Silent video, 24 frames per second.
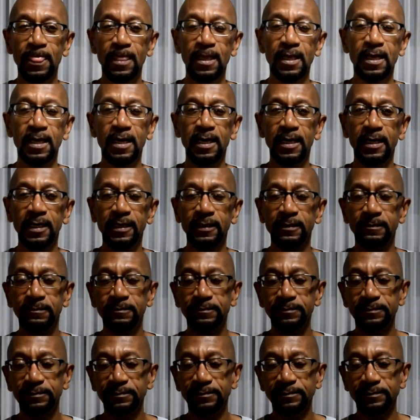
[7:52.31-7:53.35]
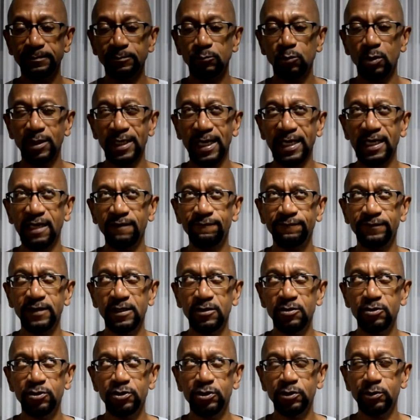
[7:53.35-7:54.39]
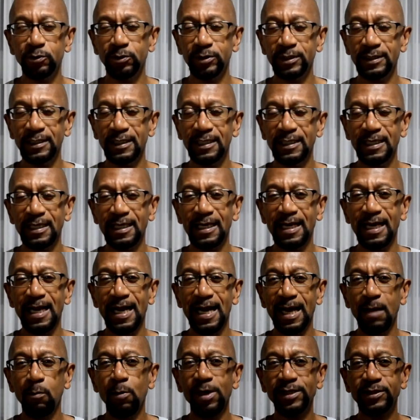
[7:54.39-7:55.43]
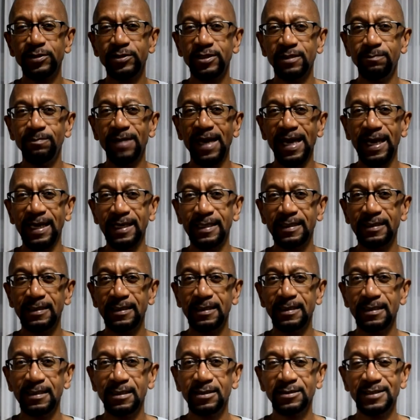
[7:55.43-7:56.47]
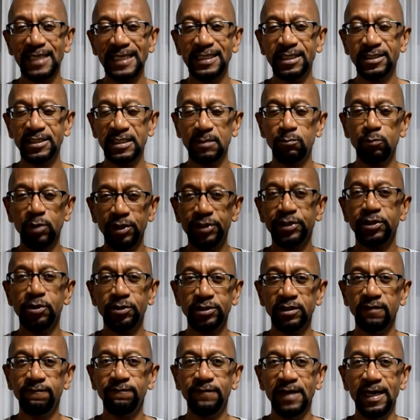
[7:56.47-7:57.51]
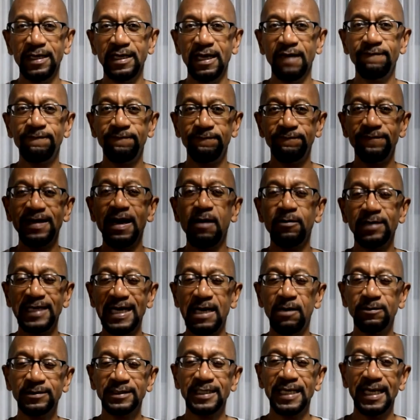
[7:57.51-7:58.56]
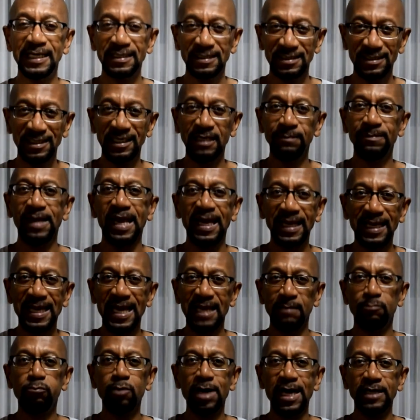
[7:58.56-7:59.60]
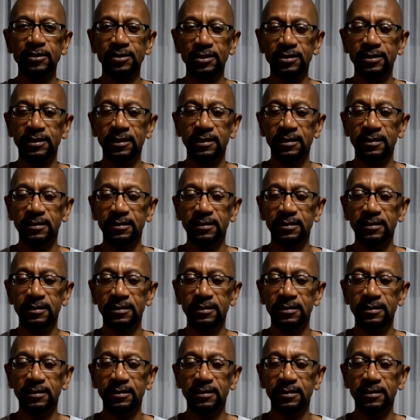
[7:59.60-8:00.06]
I left in June, I went to the bank because I did some research and I found out that Citibank had branches in